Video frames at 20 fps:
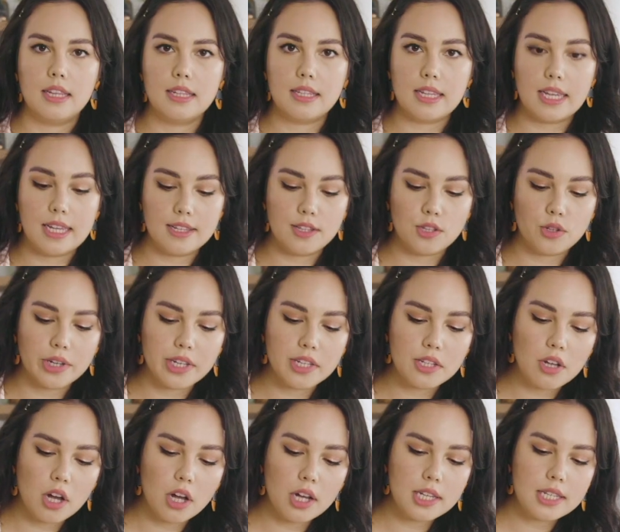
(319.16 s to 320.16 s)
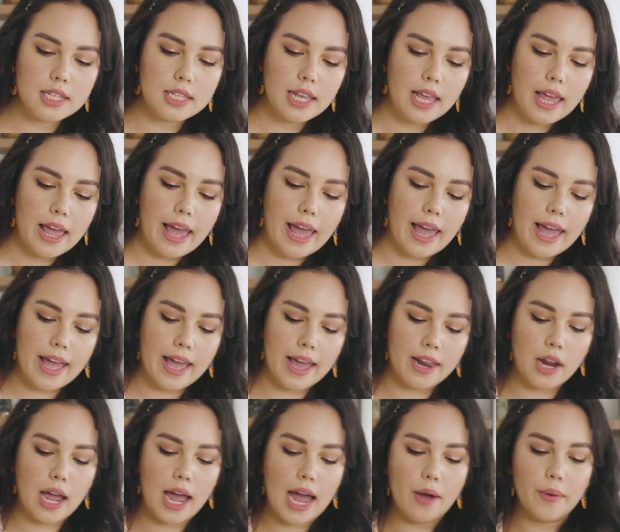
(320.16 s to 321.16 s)
This is soy sauce,
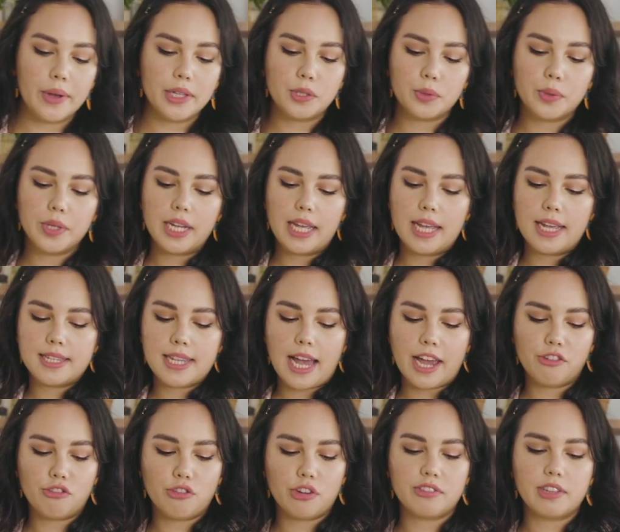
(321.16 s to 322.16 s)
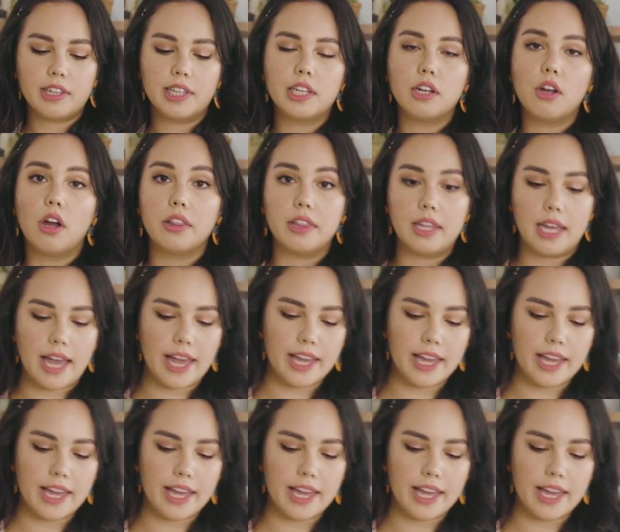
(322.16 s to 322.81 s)
and how I do it is I drizzle it on the